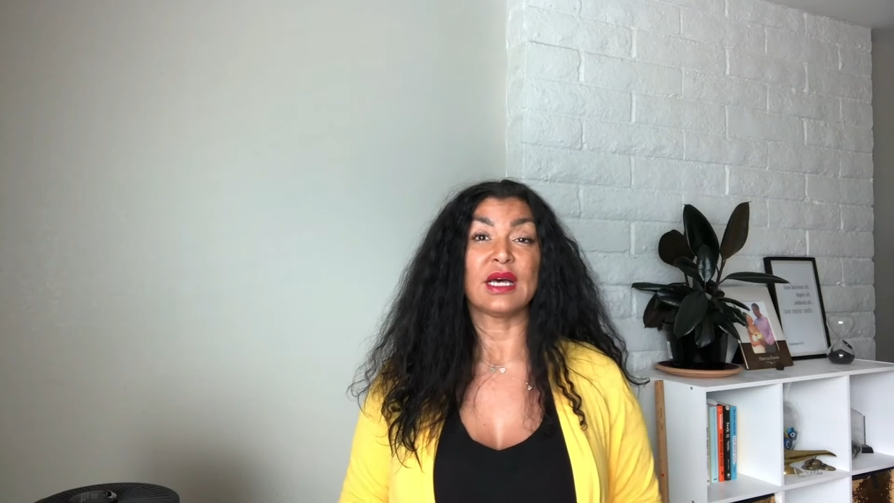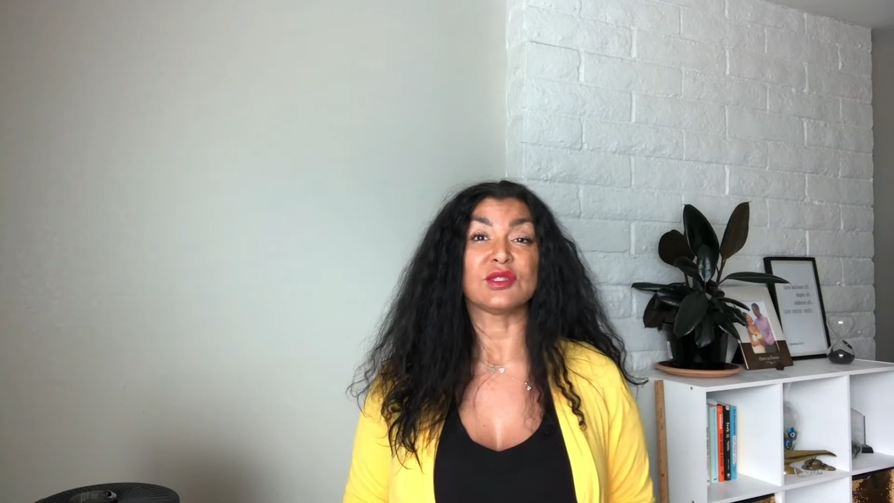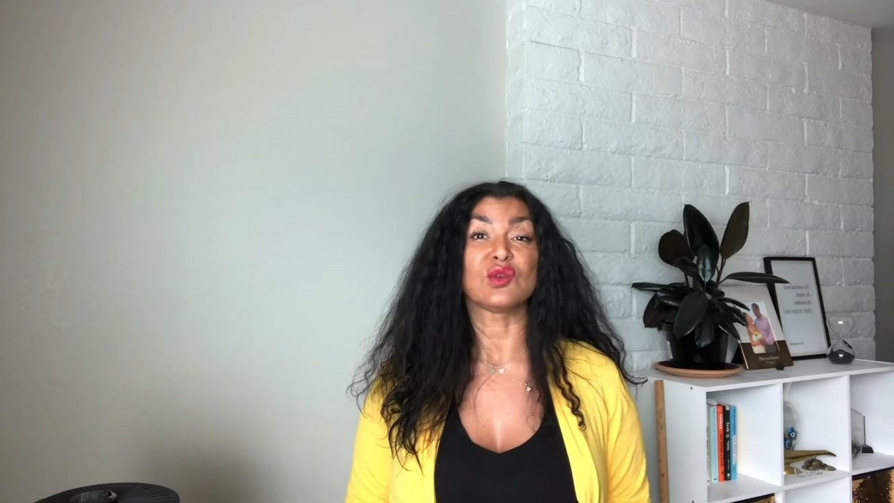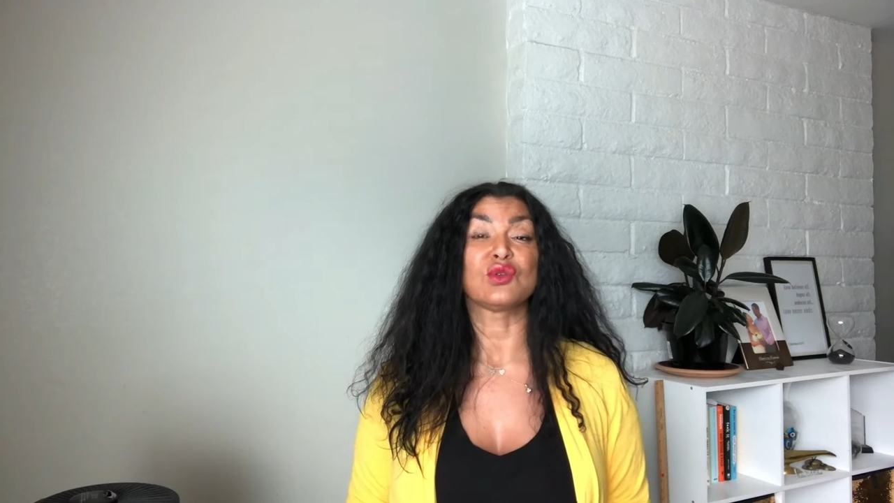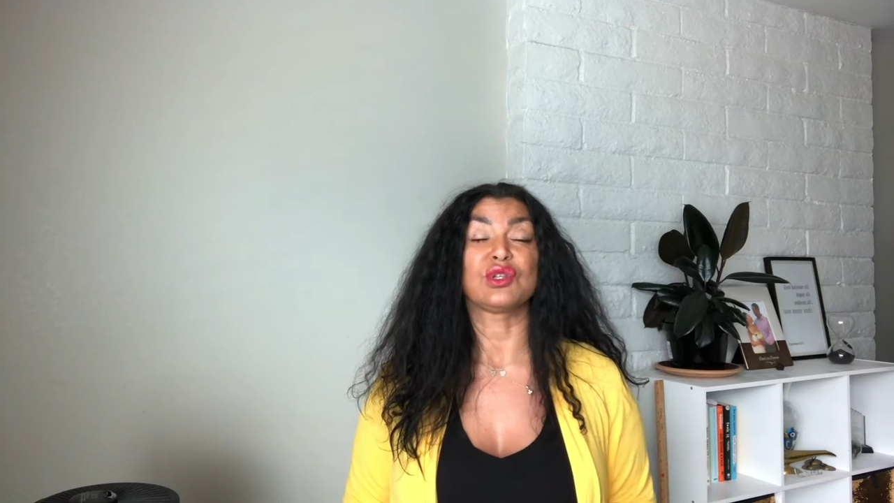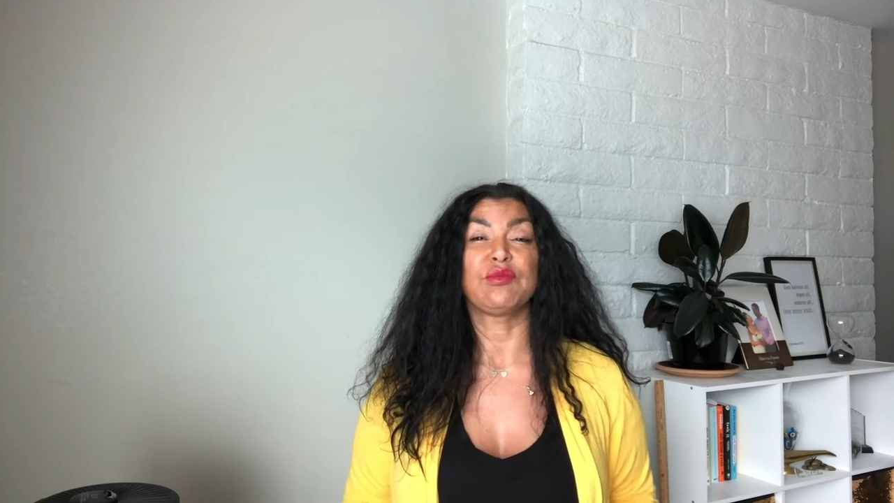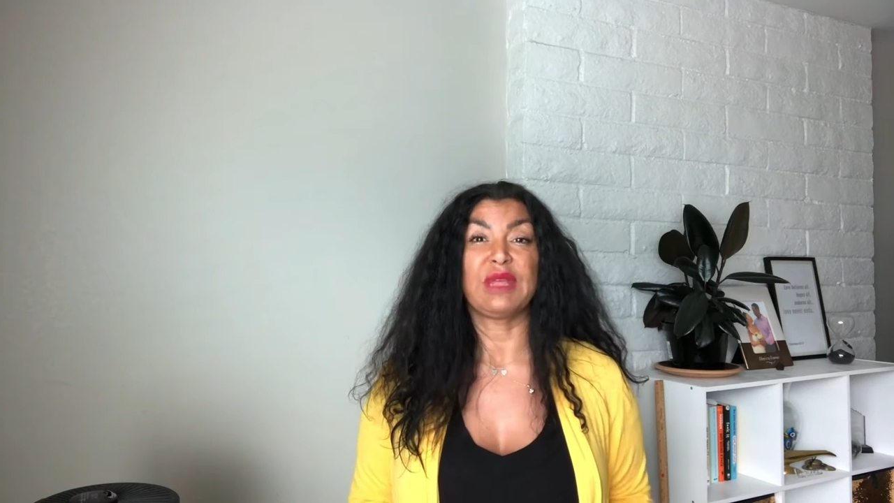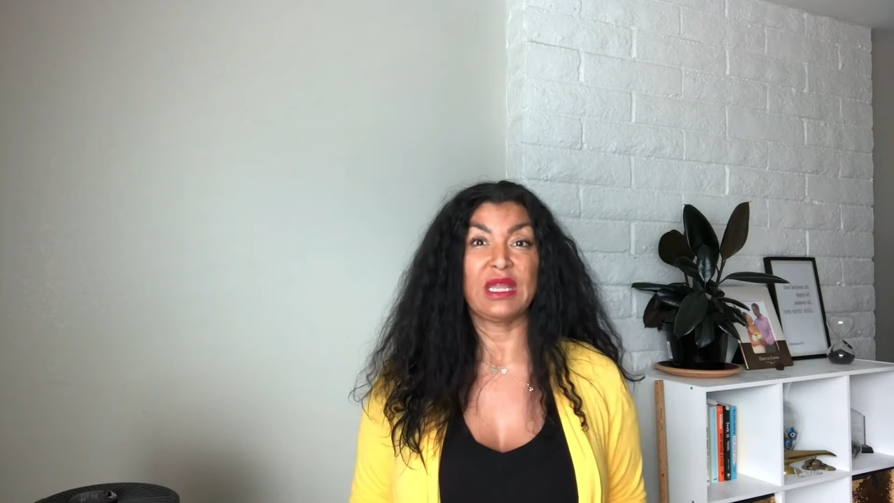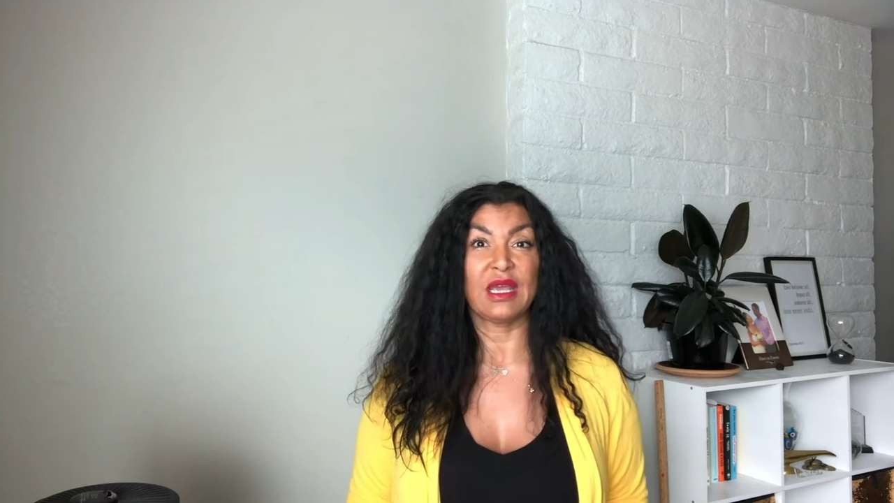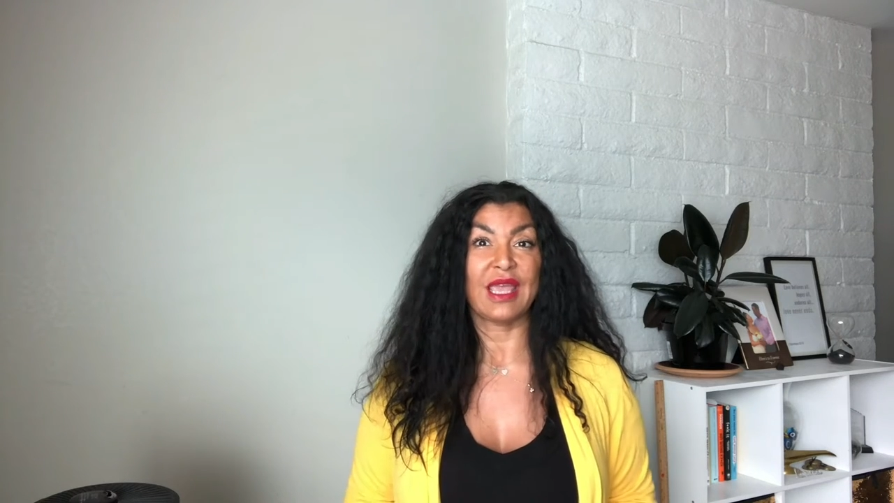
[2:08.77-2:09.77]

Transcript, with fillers: a social media